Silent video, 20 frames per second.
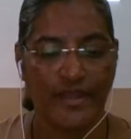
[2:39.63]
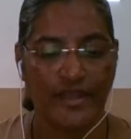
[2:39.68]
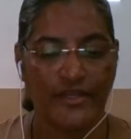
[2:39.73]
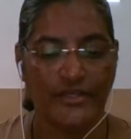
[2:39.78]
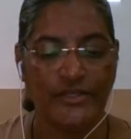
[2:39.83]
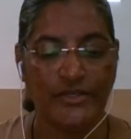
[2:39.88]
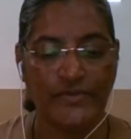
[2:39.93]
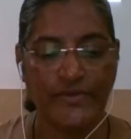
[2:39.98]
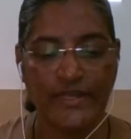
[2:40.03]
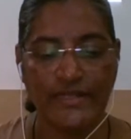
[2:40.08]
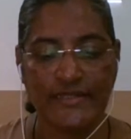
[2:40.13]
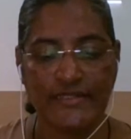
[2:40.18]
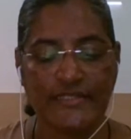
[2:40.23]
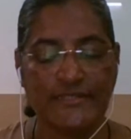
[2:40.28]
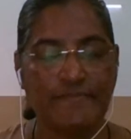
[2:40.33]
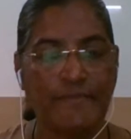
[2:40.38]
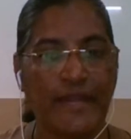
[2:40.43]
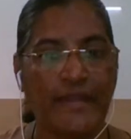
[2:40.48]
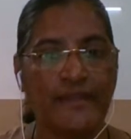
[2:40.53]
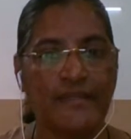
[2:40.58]
During this
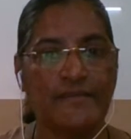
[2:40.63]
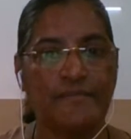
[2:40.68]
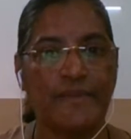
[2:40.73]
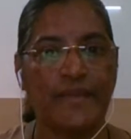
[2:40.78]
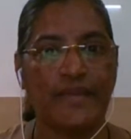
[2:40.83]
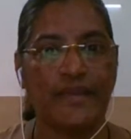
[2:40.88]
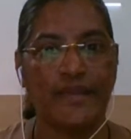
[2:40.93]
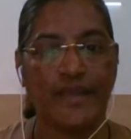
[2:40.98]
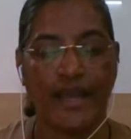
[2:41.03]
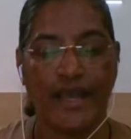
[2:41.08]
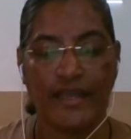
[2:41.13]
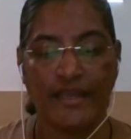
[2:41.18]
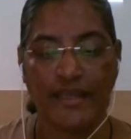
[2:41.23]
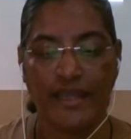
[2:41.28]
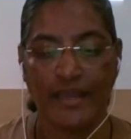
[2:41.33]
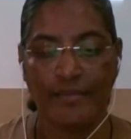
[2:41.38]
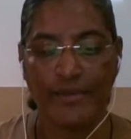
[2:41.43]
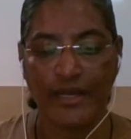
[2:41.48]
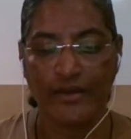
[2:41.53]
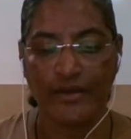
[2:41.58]
pandemic, I
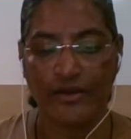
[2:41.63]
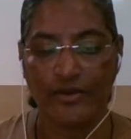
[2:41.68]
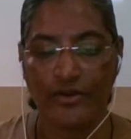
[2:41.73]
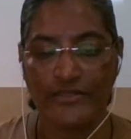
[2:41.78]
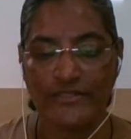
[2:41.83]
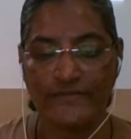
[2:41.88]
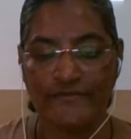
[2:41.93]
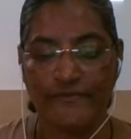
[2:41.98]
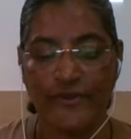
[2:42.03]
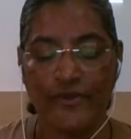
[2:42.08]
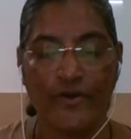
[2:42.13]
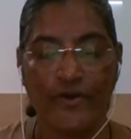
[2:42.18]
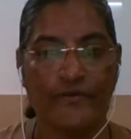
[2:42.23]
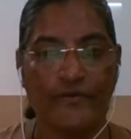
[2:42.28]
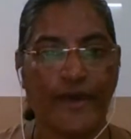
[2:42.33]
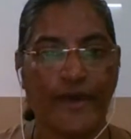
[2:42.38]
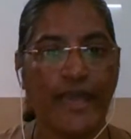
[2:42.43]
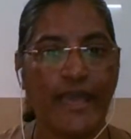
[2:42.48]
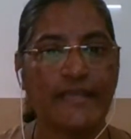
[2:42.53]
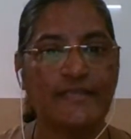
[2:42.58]
came across few of
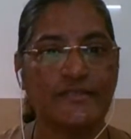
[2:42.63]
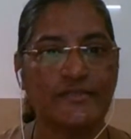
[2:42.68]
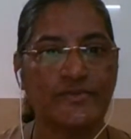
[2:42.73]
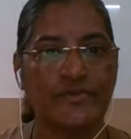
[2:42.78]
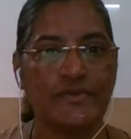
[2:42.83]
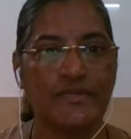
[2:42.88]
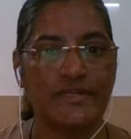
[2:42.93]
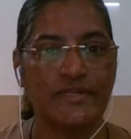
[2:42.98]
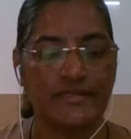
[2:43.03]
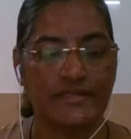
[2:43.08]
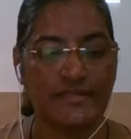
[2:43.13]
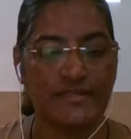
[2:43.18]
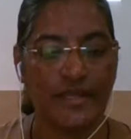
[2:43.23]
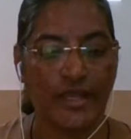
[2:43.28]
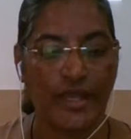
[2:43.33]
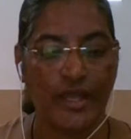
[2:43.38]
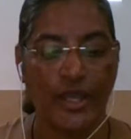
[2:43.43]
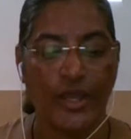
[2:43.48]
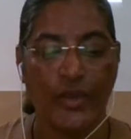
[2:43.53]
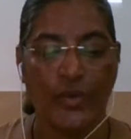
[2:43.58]
our ex-students
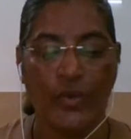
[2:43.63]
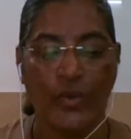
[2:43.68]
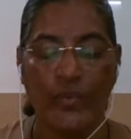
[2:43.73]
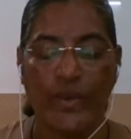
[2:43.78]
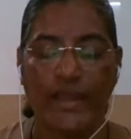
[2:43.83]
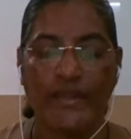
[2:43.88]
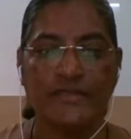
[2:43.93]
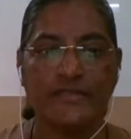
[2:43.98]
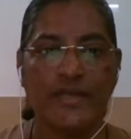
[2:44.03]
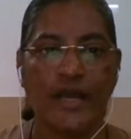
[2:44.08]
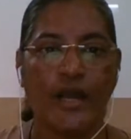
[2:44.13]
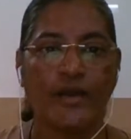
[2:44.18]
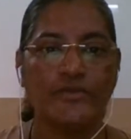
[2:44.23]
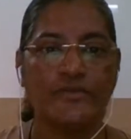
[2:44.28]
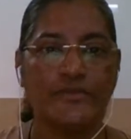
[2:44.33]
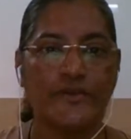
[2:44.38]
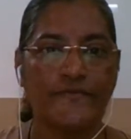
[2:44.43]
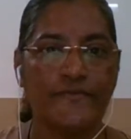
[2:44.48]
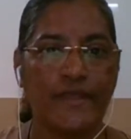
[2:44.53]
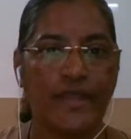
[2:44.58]
who went
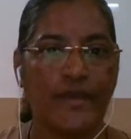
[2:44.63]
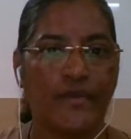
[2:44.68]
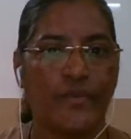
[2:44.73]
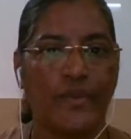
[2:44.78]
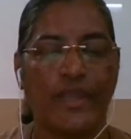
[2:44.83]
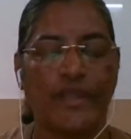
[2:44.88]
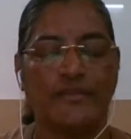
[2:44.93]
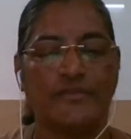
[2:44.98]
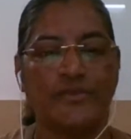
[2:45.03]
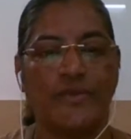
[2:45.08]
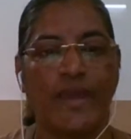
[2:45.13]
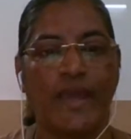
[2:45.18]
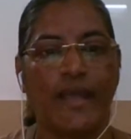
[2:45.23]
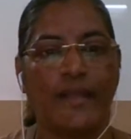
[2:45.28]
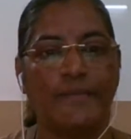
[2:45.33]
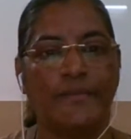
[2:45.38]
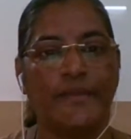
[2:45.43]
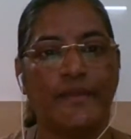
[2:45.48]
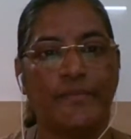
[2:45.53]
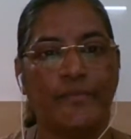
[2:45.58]
out of their way to
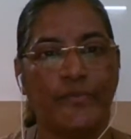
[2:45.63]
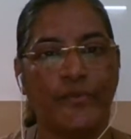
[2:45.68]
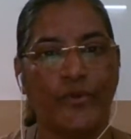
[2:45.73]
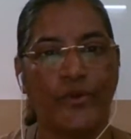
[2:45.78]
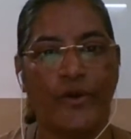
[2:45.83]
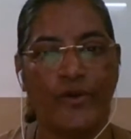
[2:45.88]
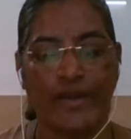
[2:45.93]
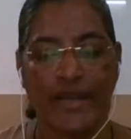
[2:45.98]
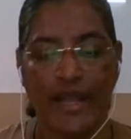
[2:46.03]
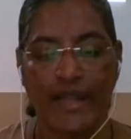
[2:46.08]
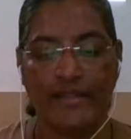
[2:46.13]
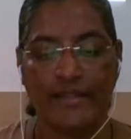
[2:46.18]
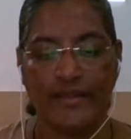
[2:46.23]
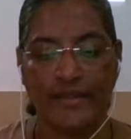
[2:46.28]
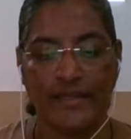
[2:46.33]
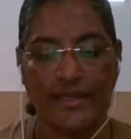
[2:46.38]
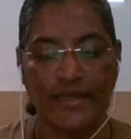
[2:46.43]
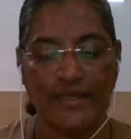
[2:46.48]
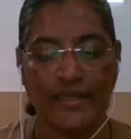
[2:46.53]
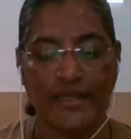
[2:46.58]
help the poor and the
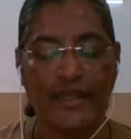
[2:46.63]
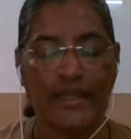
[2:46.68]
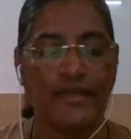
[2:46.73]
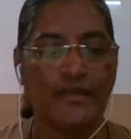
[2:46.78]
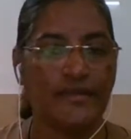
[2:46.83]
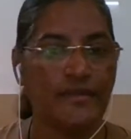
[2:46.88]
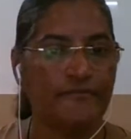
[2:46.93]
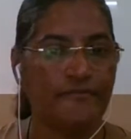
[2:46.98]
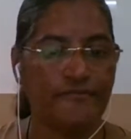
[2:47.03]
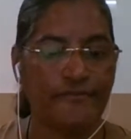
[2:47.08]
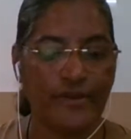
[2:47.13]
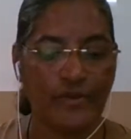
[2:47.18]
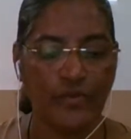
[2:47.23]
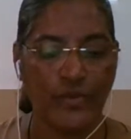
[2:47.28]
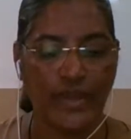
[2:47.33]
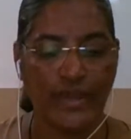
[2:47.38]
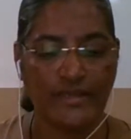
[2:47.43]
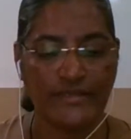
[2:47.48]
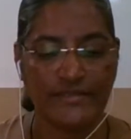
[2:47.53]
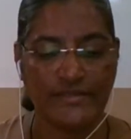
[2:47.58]
needy in different
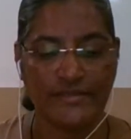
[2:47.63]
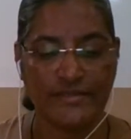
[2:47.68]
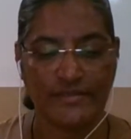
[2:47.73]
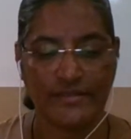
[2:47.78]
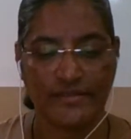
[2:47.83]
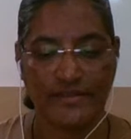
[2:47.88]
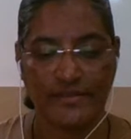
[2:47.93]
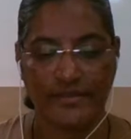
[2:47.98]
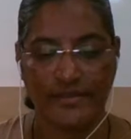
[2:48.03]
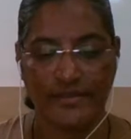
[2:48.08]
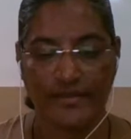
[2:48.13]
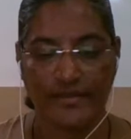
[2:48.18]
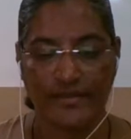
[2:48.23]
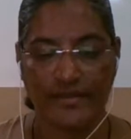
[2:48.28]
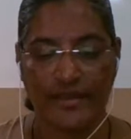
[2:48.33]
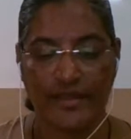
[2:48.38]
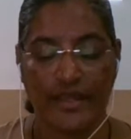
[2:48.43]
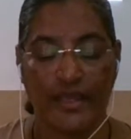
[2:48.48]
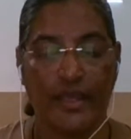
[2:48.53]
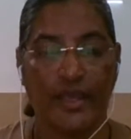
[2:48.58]
ways.
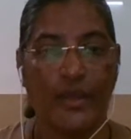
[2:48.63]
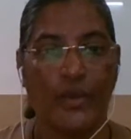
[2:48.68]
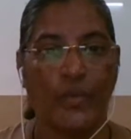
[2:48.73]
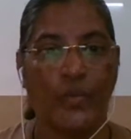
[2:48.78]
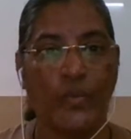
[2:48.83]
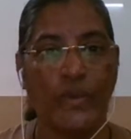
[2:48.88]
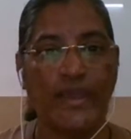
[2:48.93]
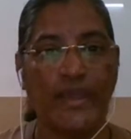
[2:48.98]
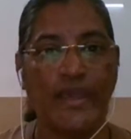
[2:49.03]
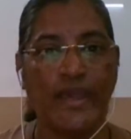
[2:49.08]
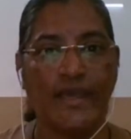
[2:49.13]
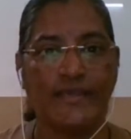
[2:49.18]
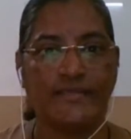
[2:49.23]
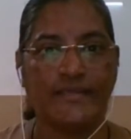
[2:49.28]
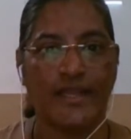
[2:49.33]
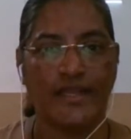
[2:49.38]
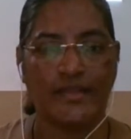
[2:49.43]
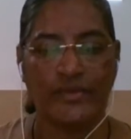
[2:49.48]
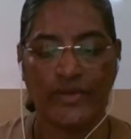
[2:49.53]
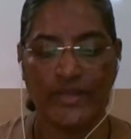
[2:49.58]
We as
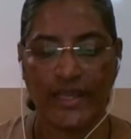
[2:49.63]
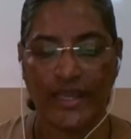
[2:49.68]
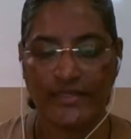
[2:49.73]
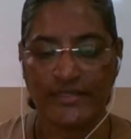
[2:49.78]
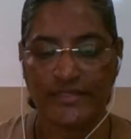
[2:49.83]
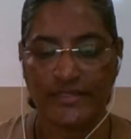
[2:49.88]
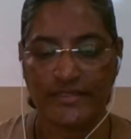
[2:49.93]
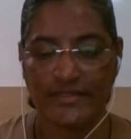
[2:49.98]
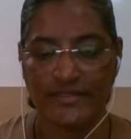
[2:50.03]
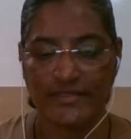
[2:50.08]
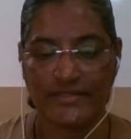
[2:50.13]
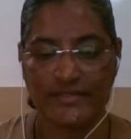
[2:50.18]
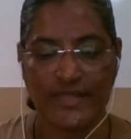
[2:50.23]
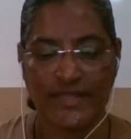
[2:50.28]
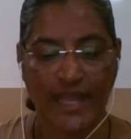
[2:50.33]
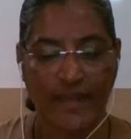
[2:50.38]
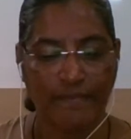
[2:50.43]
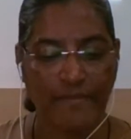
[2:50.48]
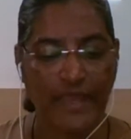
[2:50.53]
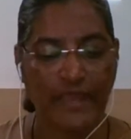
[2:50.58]
educators
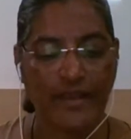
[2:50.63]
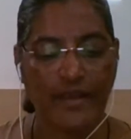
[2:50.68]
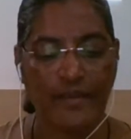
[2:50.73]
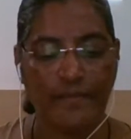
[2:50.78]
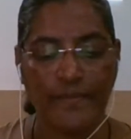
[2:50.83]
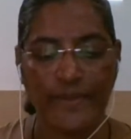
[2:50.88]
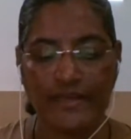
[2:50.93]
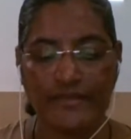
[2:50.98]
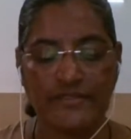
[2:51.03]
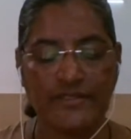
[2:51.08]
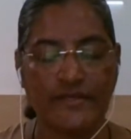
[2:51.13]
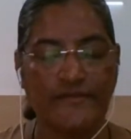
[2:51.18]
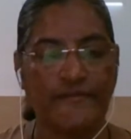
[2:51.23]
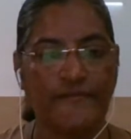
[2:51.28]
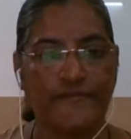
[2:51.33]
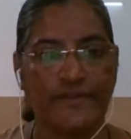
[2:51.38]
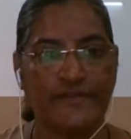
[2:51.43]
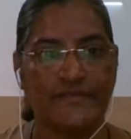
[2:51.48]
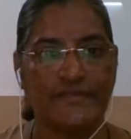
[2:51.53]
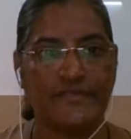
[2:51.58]
can make a big
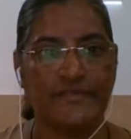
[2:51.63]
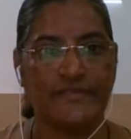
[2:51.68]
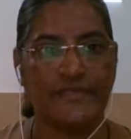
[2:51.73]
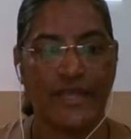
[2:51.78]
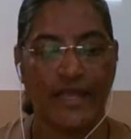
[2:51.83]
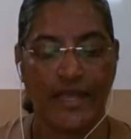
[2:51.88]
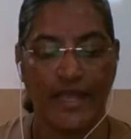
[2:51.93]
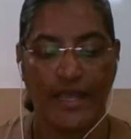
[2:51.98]
difference